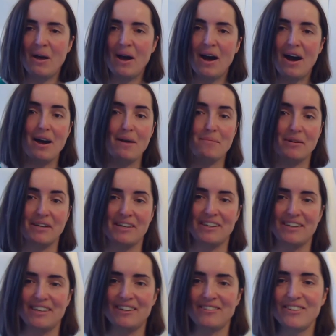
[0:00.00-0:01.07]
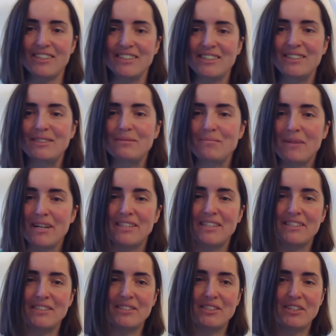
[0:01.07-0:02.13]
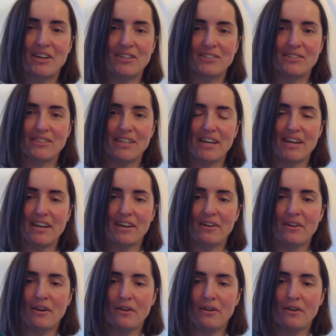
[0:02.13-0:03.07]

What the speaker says: I'm Maria Gerullis. My teaser talk today